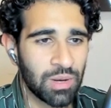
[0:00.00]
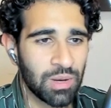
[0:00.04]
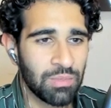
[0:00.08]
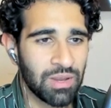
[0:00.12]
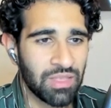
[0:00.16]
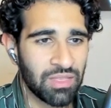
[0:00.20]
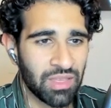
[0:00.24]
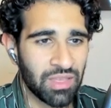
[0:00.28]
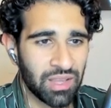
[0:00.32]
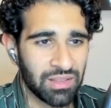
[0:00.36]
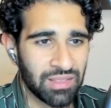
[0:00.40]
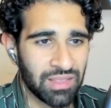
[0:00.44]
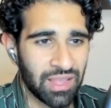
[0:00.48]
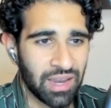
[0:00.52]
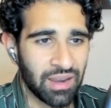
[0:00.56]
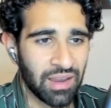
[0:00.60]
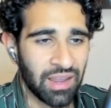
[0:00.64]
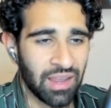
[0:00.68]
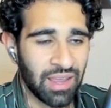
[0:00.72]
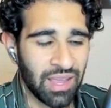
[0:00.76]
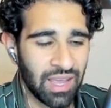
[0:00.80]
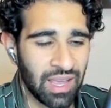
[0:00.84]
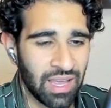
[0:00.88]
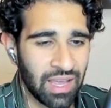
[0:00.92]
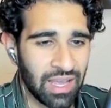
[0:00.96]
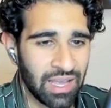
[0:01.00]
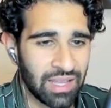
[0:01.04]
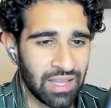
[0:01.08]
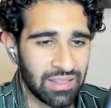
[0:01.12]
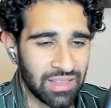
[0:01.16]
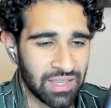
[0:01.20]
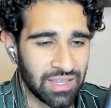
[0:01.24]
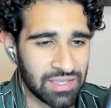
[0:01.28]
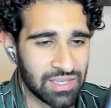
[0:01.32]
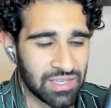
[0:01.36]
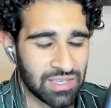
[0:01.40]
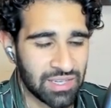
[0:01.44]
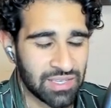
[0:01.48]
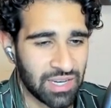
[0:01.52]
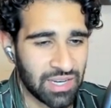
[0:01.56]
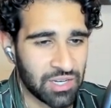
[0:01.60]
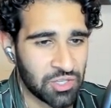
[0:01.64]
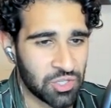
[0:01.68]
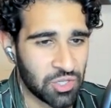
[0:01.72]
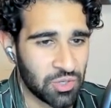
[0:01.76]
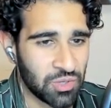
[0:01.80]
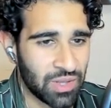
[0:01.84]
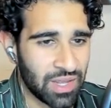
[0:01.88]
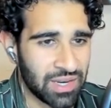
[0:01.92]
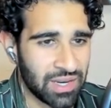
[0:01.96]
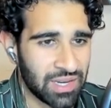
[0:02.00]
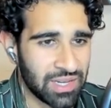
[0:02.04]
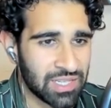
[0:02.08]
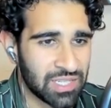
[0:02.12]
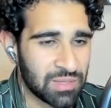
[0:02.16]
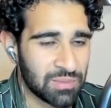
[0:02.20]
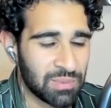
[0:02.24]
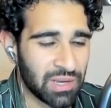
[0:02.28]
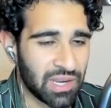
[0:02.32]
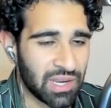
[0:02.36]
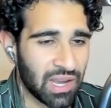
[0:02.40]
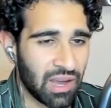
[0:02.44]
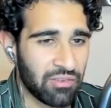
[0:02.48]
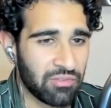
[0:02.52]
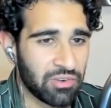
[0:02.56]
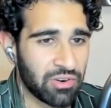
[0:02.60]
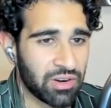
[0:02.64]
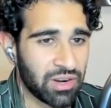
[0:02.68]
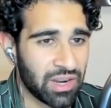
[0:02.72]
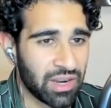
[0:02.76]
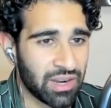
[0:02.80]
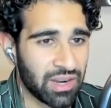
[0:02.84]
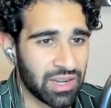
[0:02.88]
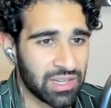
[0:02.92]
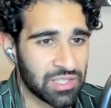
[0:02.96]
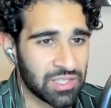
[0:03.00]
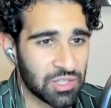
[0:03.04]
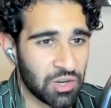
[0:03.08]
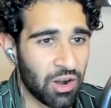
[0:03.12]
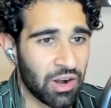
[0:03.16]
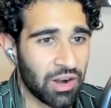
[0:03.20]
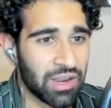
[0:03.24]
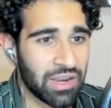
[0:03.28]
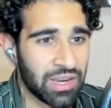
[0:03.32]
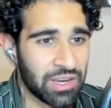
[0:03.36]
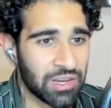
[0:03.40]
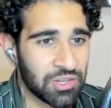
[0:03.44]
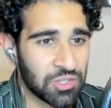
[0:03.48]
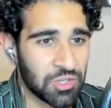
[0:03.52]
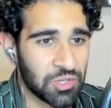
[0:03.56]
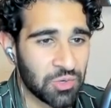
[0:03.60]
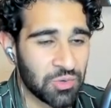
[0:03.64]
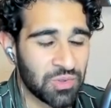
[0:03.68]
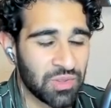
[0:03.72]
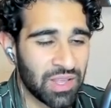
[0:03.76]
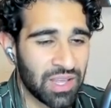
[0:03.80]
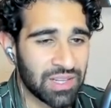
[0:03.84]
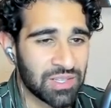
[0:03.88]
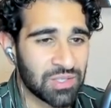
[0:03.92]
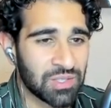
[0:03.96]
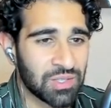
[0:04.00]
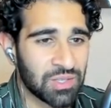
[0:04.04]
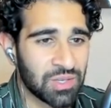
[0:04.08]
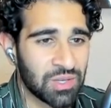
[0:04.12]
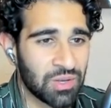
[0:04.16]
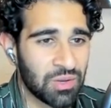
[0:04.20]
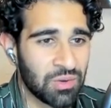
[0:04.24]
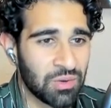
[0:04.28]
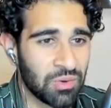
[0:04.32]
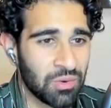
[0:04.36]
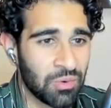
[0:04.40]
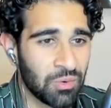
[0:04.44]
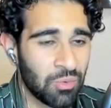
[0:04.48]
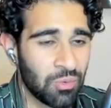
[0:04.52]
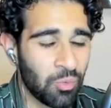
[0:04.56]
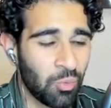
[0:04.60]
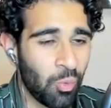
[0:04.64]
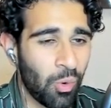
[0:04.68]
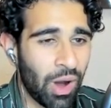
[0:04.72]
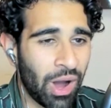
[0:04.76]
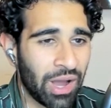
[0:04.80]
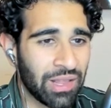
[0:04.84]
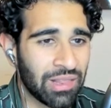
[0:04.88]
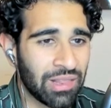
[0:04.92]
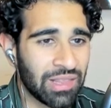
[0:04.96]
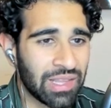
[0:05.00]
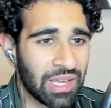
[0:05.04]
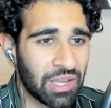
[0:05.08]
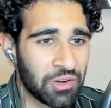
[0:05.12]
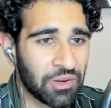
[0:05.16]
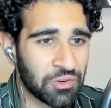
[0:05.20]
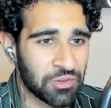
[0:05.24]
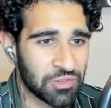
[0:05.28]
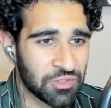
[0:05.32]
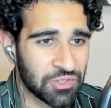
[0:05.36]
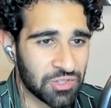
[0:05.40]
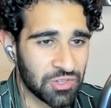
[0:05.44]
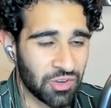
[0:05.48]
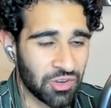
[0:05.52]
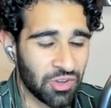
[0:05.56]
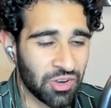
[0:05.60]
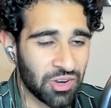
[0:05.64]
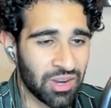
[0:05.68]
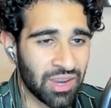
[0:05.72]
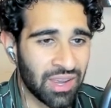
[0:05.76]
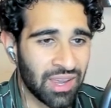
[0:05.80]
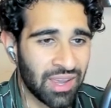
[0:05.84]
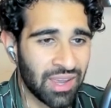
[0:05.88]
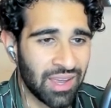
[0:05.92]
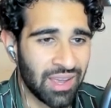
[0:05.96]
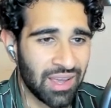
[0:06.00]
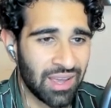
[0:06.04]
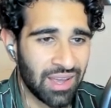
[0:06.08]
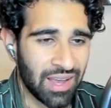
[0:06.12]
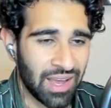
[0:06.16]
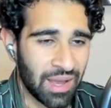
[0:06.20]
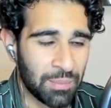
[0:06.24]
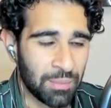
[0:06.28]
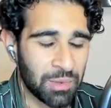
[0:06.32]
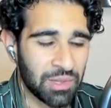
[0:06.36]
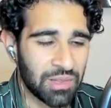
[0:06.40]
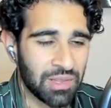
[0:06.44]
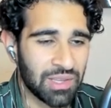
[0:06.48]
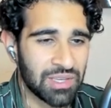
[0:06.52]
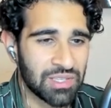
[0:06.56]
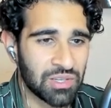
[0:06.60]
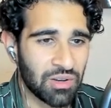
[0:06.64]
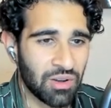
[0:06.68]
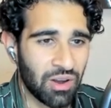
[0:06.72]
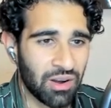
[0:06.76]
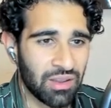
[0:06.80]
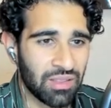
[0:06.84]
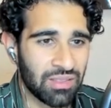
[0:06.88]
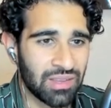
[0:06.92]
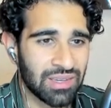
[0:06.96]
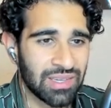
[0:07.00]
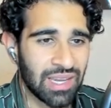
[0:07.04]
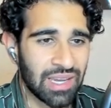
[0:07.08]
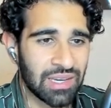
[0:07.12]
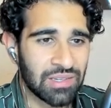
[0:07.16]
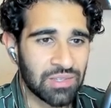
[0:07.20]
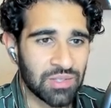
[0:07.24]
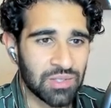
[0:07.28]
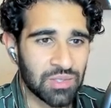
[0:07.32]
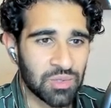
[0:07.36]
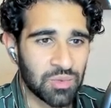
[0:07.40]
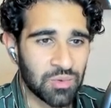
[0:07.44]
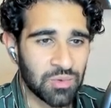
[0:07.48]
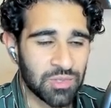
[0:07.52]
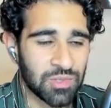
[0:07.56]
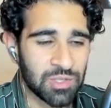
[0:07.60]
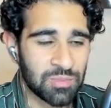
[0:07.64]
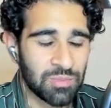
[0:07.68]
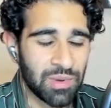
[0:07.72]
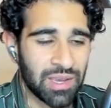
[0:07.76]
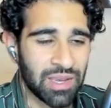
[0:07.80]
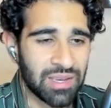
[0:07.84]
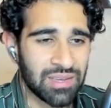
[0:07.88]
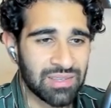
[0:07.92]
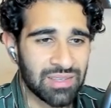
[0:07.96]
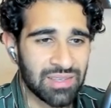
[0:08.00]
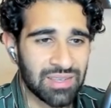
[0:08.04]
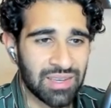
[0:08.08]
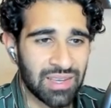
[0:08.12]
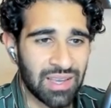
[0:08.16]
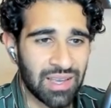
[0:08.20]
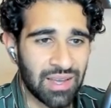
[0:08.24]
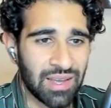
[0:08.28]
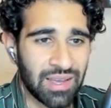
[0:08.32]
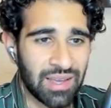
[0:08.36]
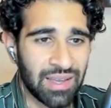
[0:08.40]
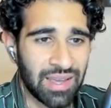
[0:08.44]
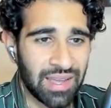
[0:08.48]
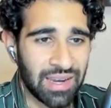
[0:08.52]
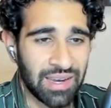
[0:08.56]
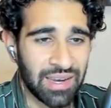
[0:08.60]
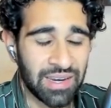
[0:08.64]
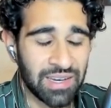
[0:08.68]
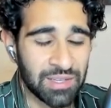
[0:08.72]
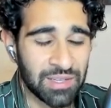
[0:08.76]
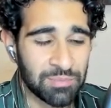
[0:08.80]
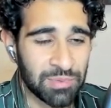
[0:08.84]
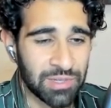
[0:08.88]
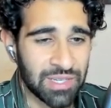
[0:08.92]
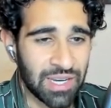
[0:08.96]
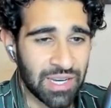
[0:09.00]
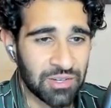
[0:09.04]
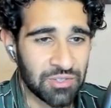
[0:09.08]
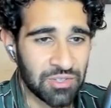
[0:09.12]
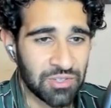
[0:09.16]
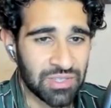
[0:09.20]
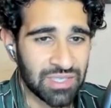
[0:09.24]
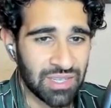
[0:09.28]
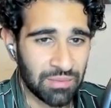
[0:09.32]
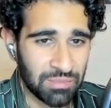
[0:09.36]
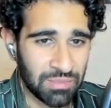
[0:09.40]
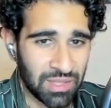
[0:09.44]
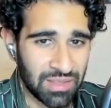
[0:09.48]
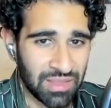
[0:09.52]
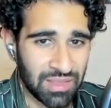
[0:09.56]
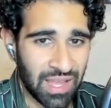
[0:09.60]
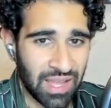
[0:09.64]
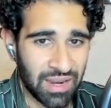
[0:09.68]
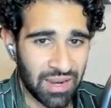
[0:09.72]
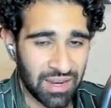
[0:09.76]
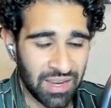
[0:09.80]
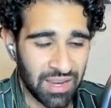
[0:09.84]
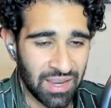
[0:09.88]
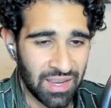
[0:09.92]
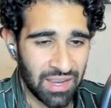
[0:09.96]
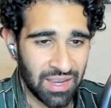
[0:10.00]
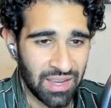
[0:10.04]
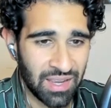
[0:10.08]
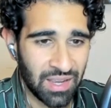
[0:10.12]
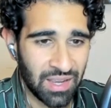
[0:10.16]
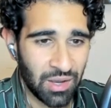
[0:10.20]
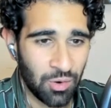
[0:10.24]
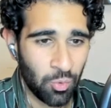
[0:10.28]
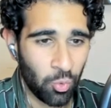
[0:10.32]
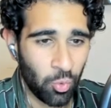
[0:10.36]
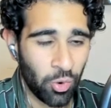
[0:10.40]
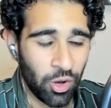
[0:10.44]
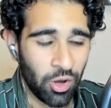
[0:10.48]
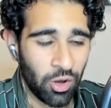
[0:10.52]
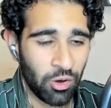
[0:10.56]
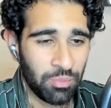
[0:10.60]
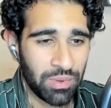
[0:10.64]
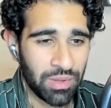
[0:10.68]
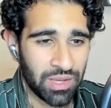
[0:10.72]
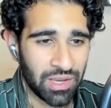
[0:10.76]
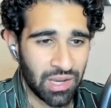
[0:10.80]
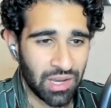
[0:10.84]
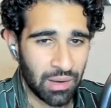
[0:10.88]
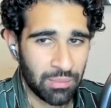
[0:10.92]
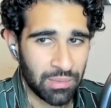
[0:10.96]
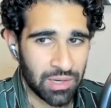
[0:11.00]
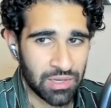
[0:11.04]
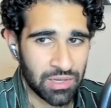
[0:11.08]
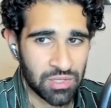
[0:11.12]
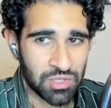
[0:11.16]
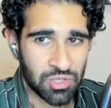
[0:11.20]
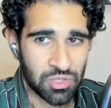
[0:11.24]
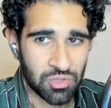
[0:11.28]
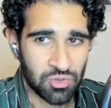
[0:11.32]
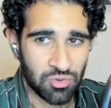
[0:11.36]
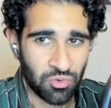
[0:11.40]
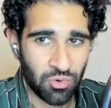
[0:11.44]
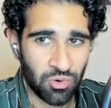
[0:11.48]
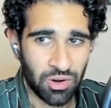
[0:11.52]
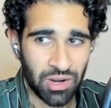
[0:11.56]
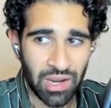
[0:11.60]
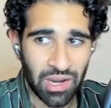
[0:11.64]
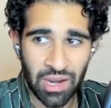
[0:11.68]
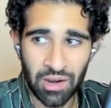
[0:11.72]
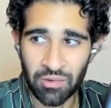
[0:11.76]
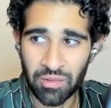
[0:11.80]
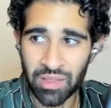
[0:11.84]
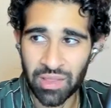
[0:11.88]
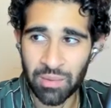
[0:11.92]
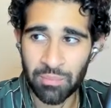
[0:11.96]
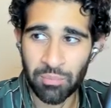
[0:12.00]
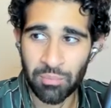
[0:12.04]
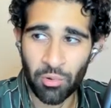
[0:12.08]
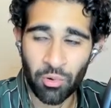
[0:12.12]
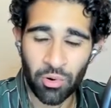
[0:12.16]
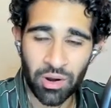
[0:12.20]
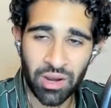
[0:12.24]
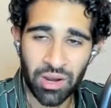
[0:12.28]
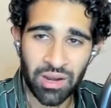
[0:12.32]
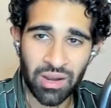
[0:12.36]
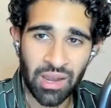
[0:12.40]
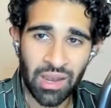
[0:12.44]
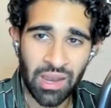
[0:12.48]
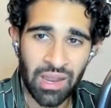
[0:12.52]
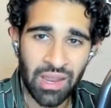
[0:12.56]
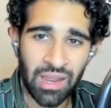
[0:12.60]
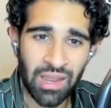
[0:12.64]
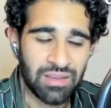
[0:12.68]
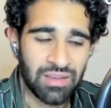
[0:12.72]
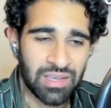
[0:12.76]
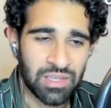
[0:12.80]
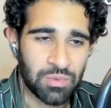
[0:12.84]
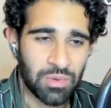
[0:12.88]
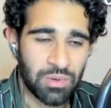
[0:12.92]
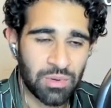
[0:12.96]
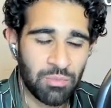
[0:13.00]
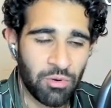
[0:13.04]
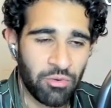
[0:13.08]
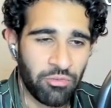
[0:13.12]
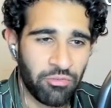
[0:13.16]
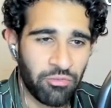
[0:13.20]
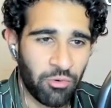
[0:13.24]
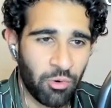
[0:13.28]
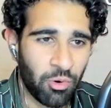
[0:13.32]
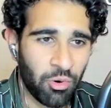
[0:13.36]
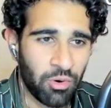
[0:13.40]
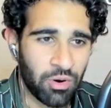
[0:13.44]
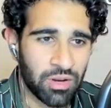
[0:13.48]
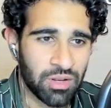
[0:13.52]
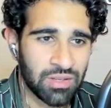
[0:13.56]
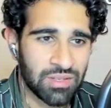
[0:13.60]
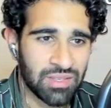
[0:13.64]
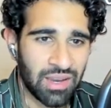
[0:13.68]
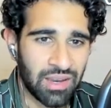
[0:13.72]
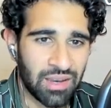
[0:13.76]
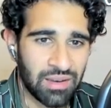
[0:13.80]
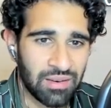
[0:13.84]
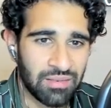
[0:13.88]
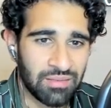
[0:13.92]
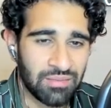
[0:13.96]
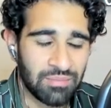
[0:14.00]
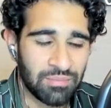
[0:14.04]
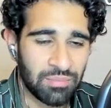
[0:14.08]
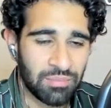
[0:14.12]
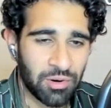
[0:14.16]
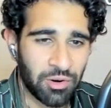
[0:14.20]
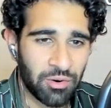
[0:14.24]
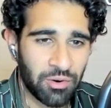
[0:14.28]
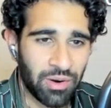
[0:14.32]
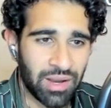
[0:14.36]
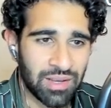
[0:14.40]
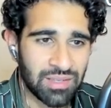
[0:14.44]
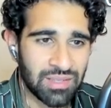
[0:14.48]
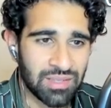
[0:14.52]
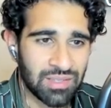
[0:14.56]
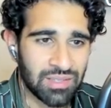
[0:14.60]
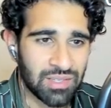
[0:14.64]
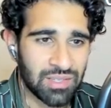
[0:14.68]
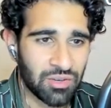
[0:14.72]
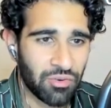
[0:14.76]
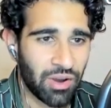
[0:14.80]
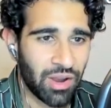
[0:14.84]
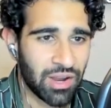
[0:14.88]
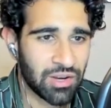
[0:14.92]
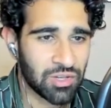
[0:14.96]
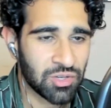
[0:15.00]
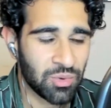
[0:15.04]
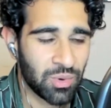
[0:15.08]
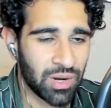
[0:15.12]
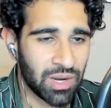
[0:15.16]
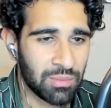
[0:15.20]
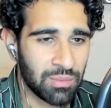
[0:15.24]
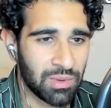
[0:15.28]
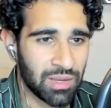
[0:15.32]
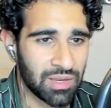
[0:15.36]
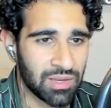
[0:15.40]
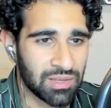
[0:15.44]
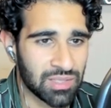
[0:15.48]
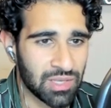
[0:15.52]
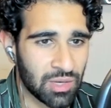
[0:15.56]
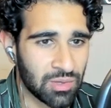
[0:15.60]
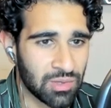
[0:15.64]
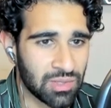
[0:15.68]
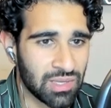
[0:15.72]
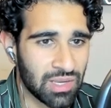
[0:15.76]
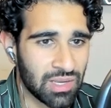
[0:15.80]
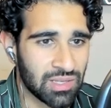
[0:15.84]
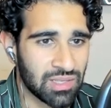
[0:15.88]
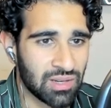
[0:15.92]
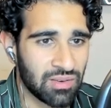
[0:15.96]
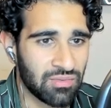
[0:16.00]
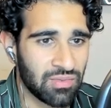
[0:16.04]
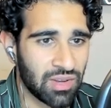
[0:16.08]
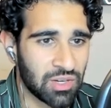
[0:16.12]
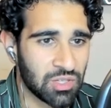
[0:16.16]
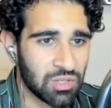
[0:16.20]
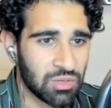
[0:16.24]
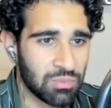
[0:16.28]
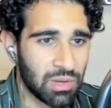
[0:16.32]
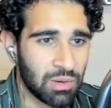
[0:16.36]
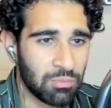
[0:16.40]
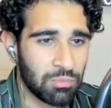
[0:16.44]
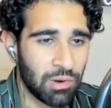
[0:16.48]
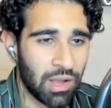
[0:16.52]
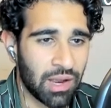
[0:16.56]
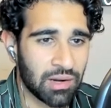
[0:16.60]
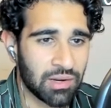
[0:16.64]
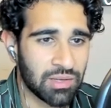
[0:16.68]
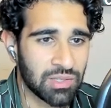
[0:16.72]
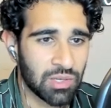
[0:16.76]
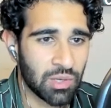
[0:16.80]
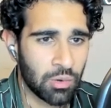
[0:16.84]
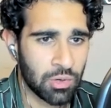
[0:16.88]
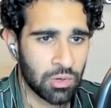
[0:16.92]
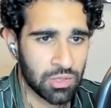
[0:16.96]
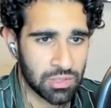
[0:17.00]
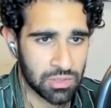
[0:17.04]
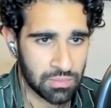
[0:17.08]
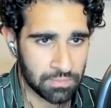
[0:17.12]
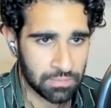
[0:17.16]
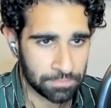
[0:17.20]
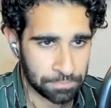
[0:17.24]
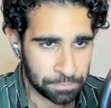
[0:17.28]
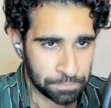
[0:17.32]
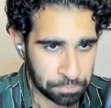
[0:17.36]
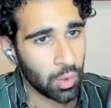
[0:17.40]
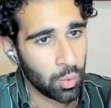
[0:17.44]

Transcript: made me think that this is an issue that needs to be covered. And it's not an issue that's widely understood, at least not in the dental school space. And it is potentially something that will become extraordinarily important as we move forward and progress into graduating, being associates, and eventually being practice owners.